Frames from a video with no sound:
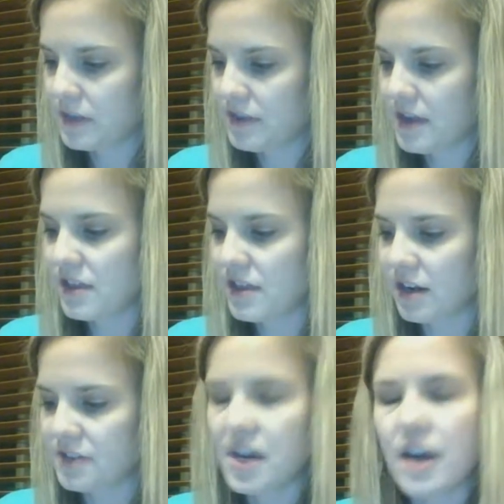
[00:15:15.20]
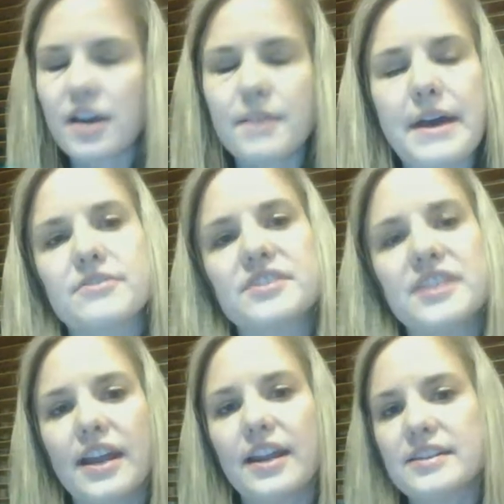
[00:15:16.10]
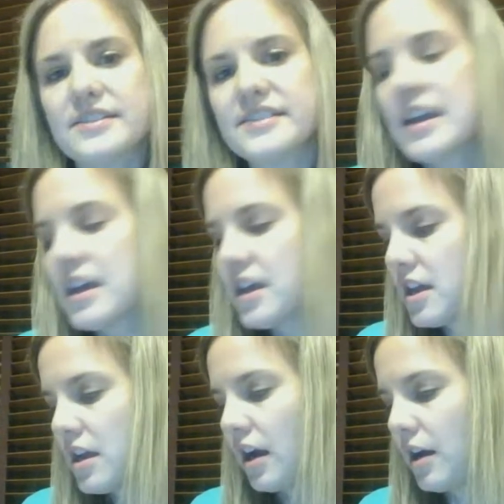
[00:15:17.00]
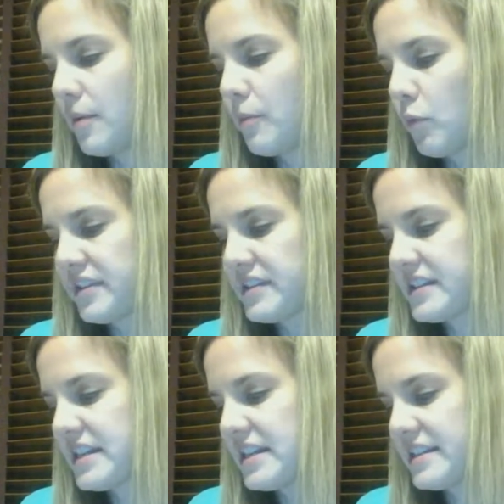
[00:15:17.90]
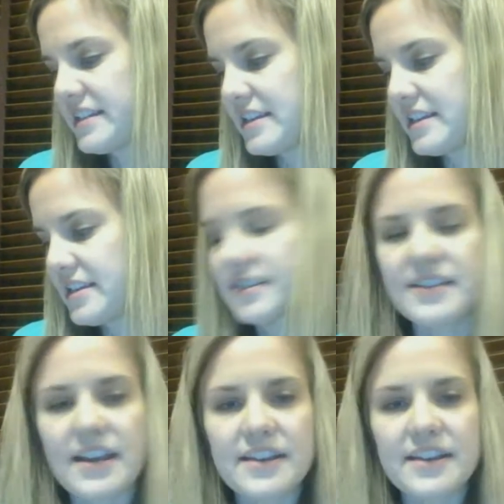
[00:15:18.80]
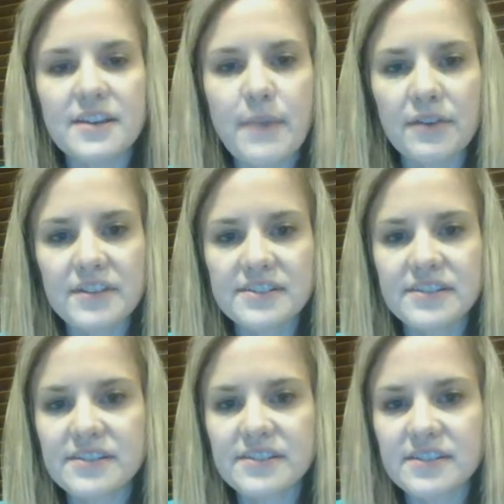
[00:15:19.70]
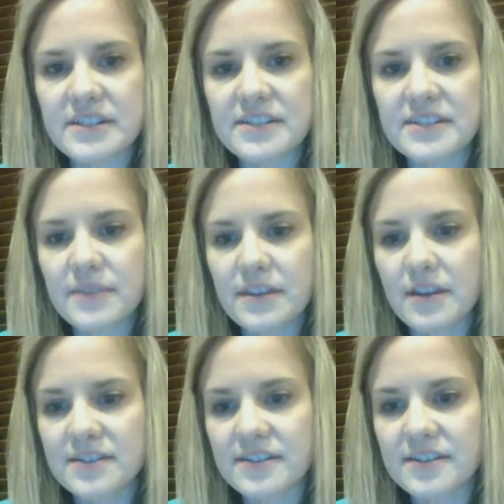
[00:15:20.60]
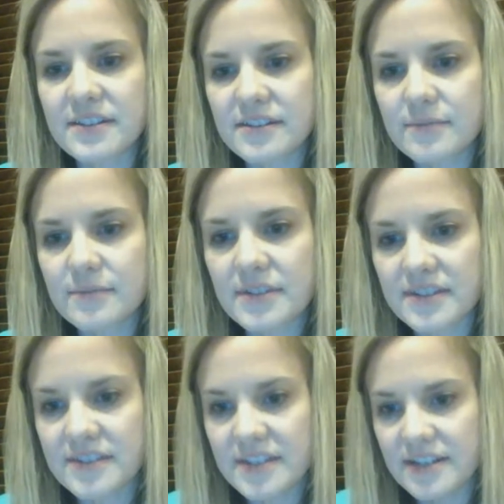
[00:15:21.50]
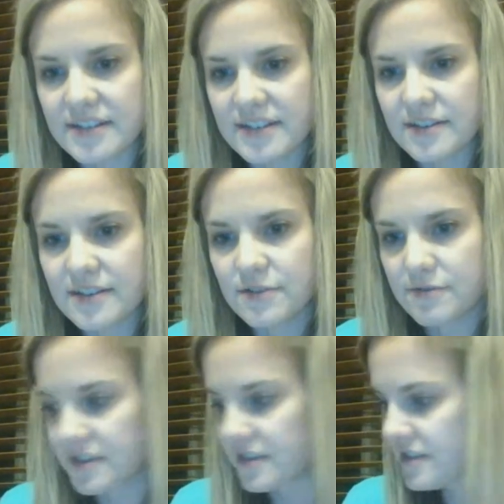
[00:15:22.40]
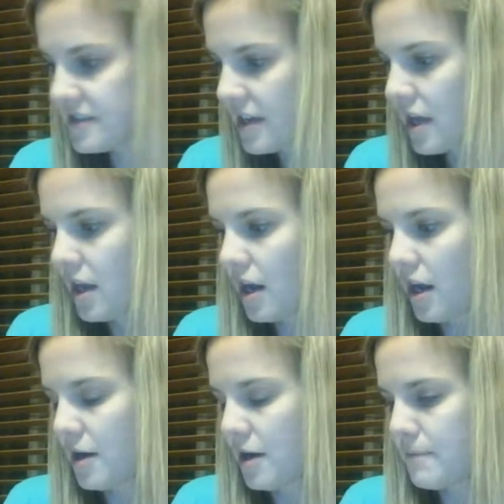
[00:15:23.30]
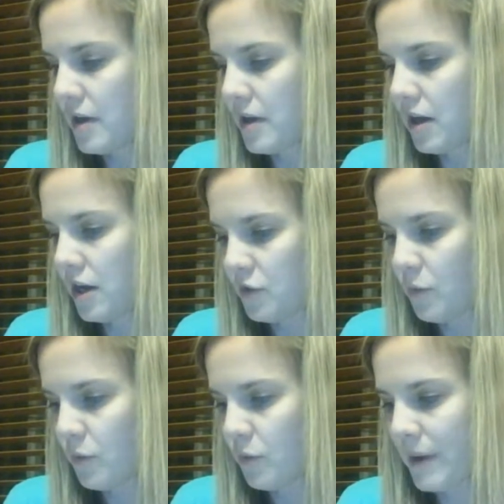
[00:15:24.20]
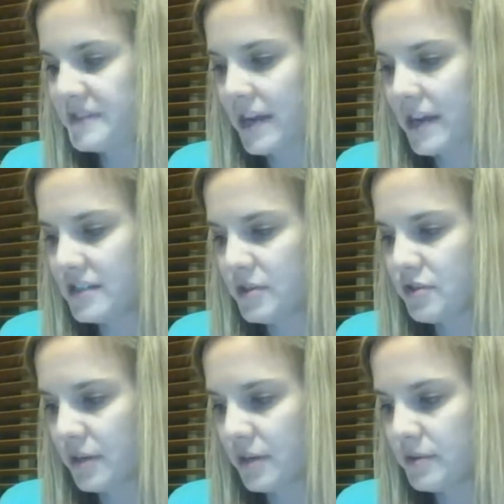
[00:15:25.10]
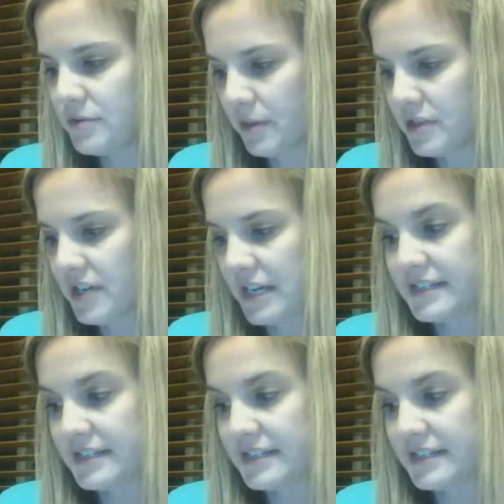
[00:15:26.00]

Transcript: thing that I'll talk about tonight is what the CDC says about this system. It's a system that CDC uses on their website, www.cdc.gov.